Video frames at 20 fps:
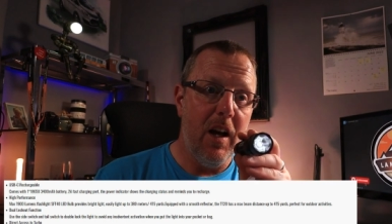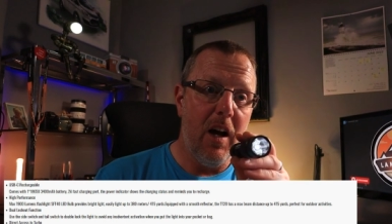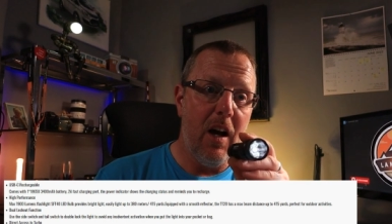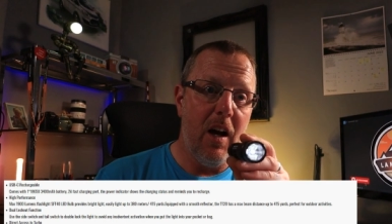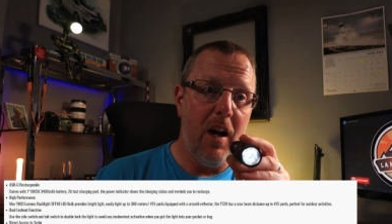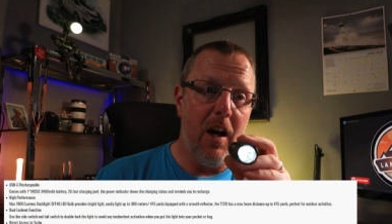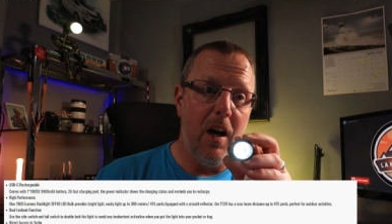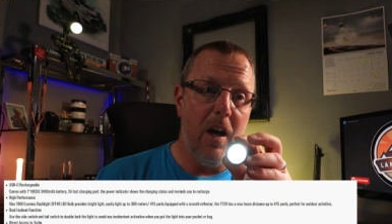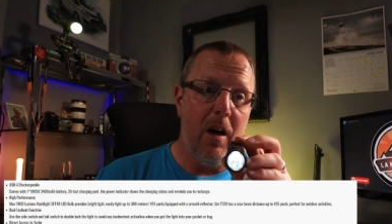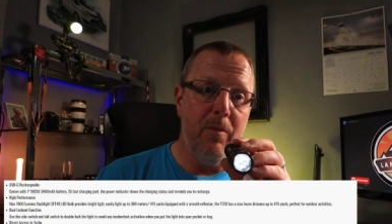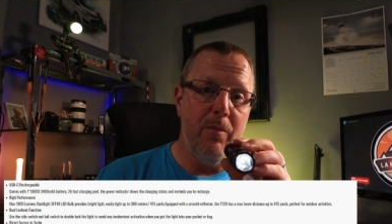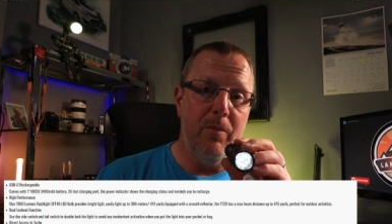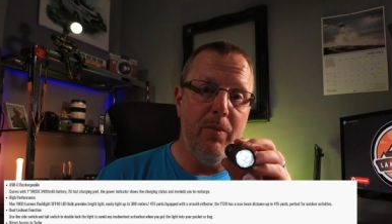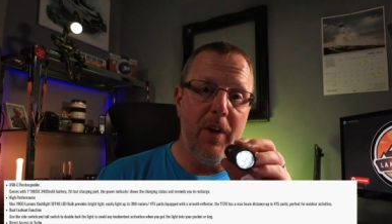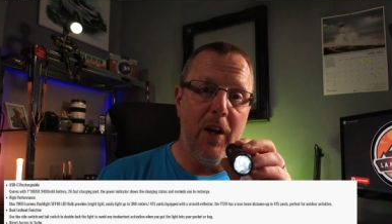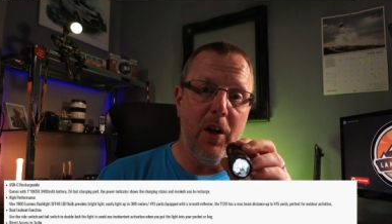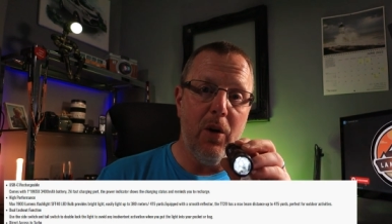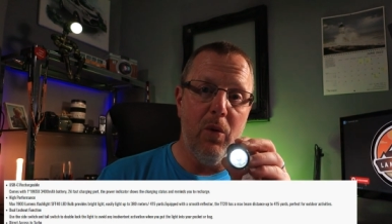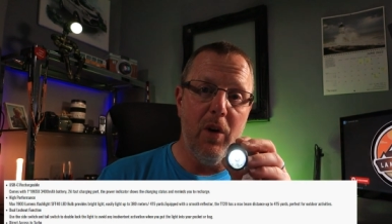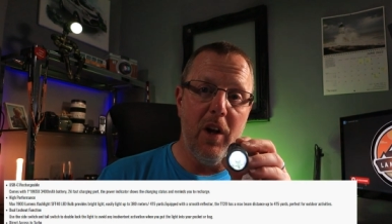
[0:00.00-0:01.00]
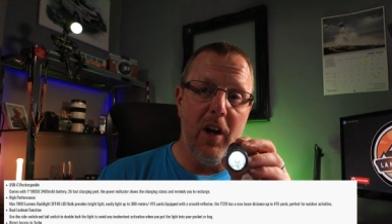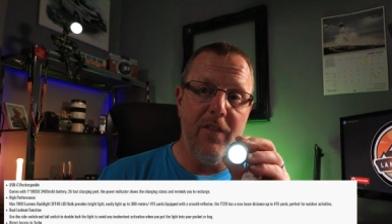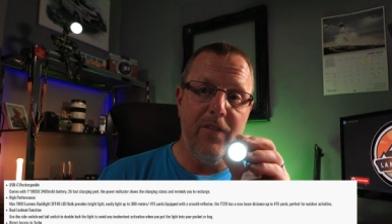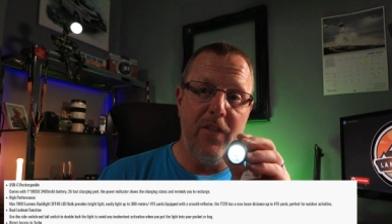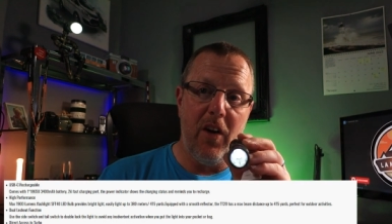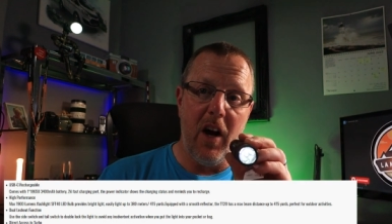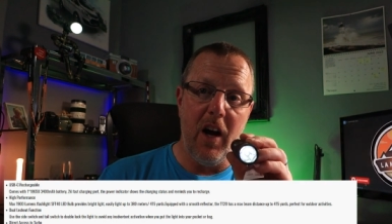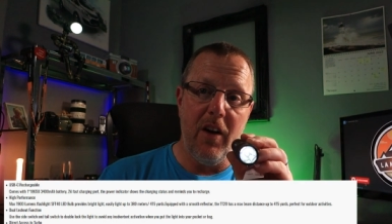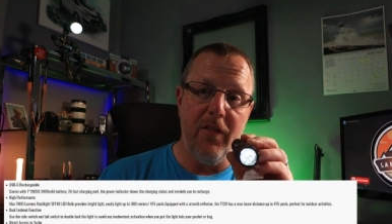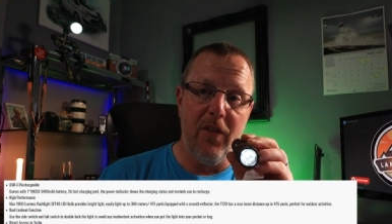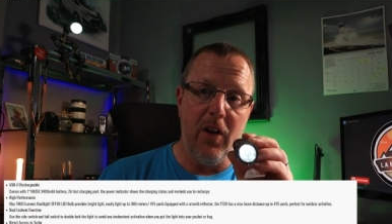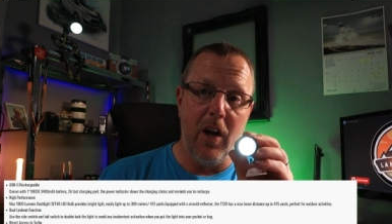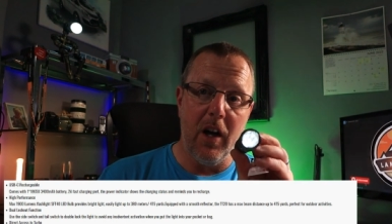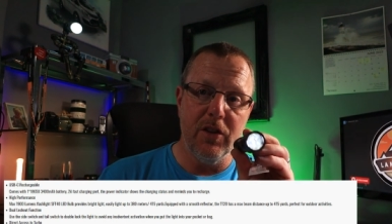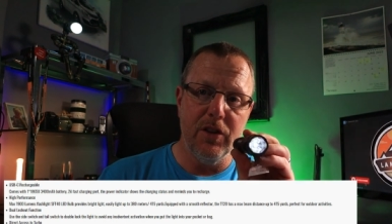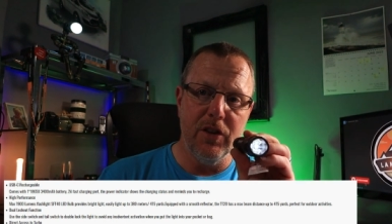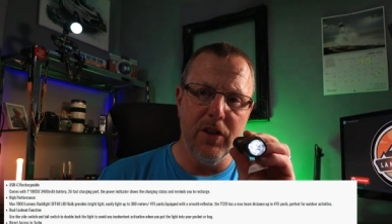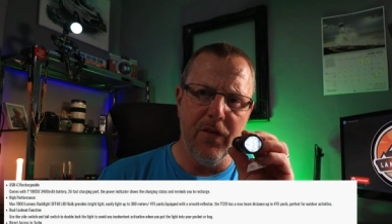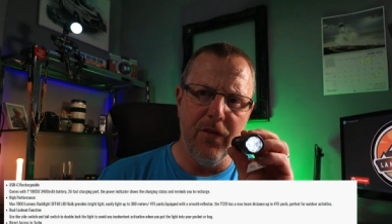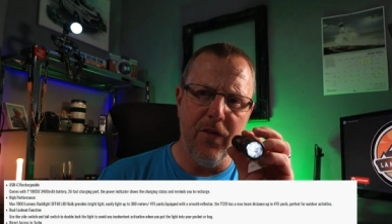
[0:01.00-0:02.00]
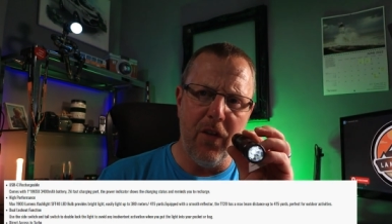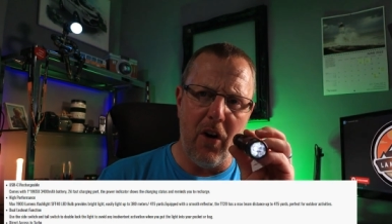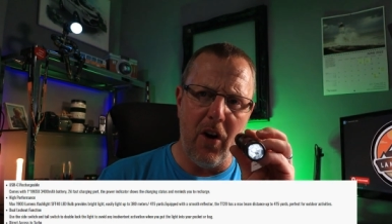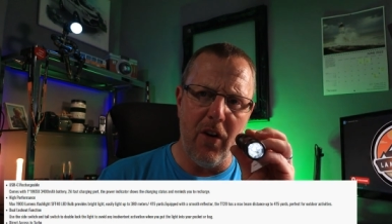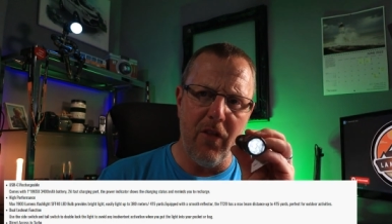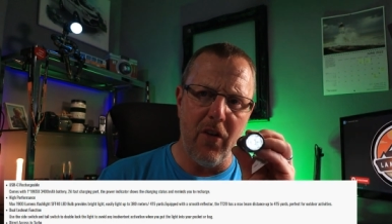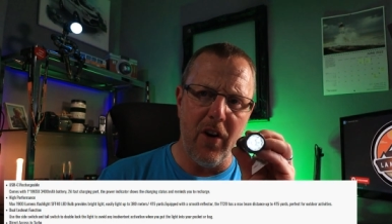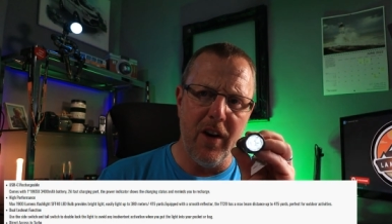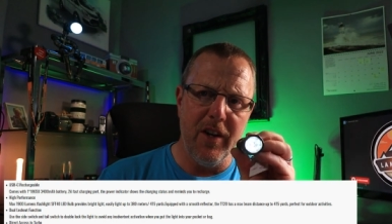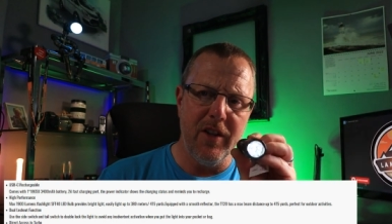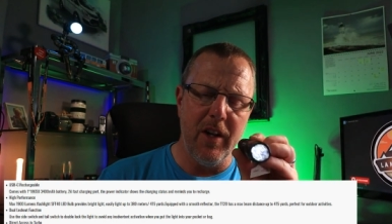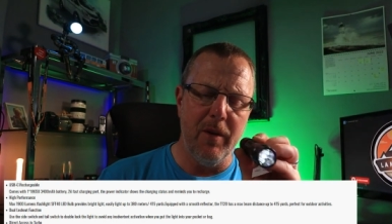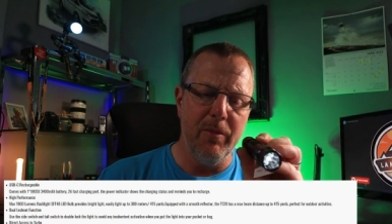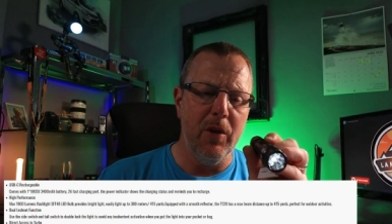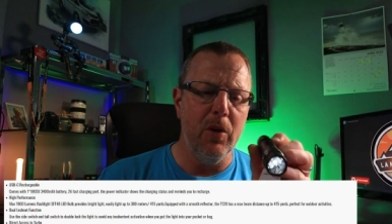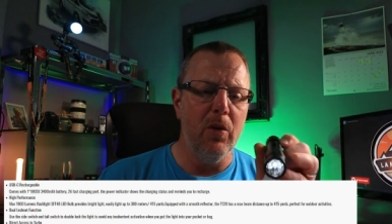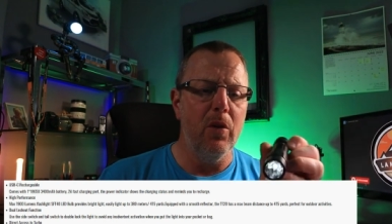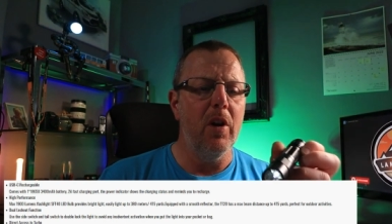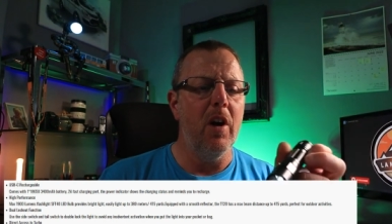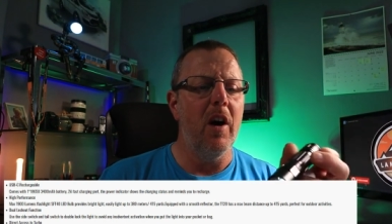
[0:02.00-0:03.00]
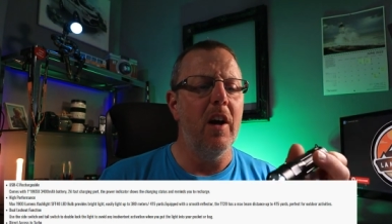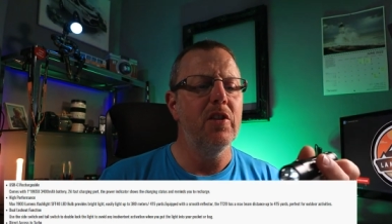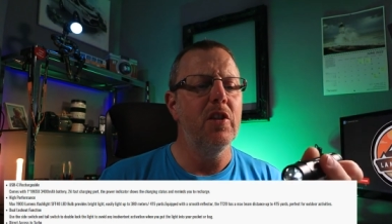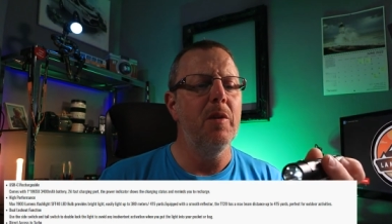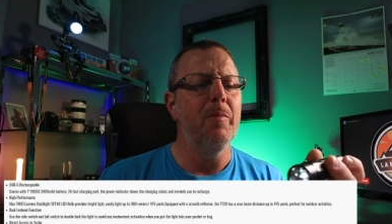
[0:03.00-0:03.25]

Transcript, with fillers: Um, they call it a firefly because it's a very very dim little light.